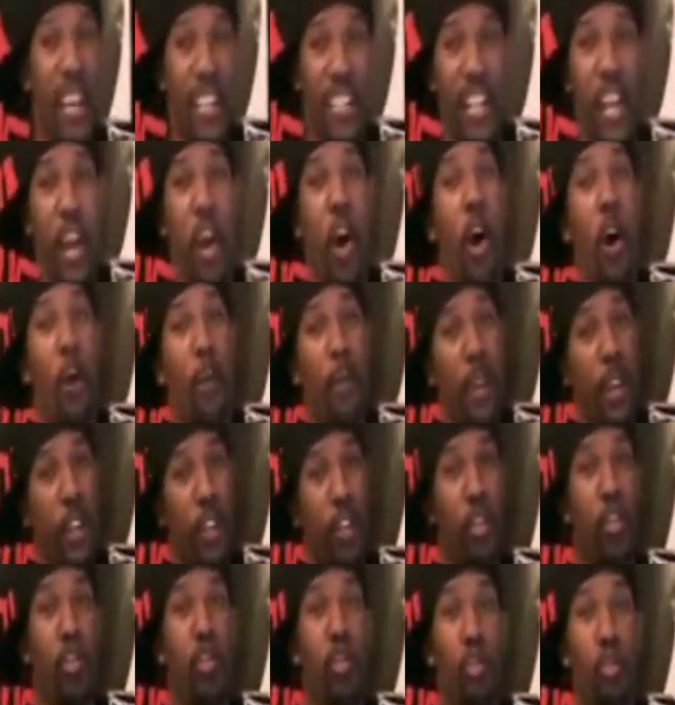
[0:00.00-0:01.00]
that Army of
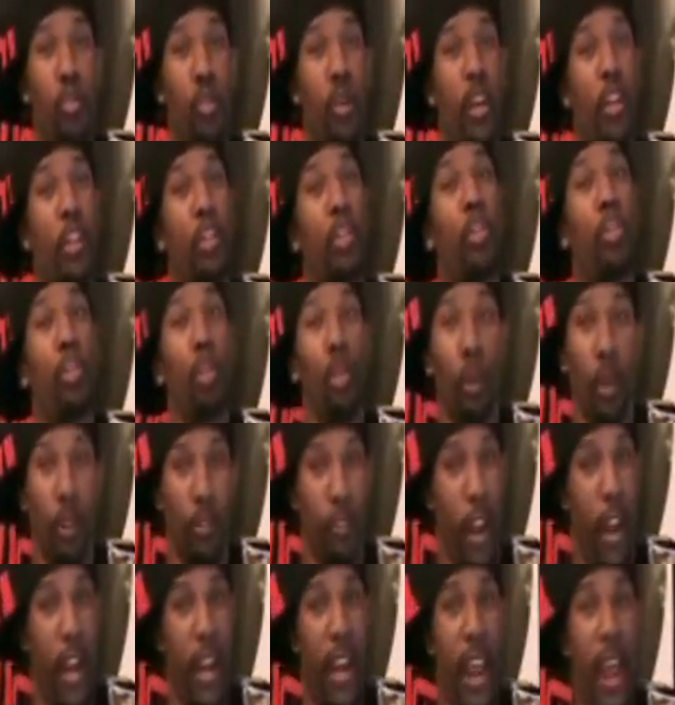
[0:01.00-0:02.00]
Two is doing
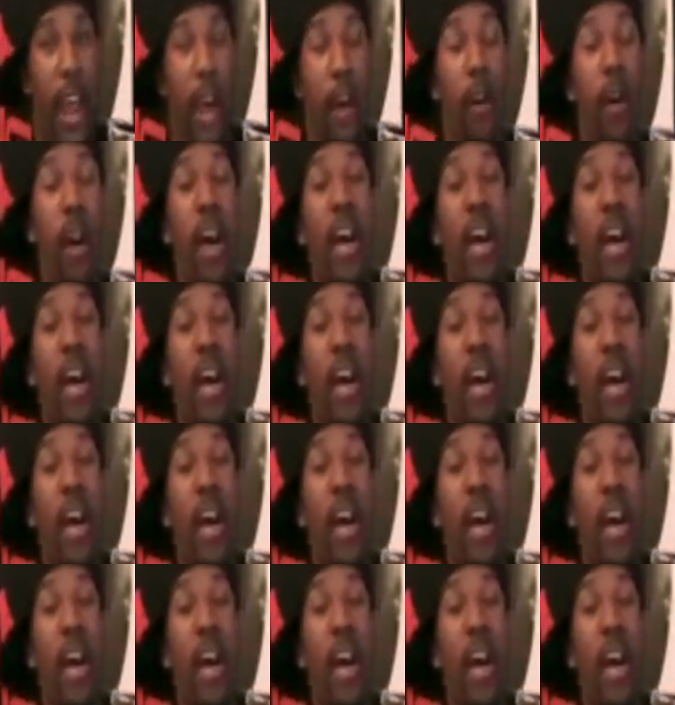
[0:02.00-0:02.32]
right now.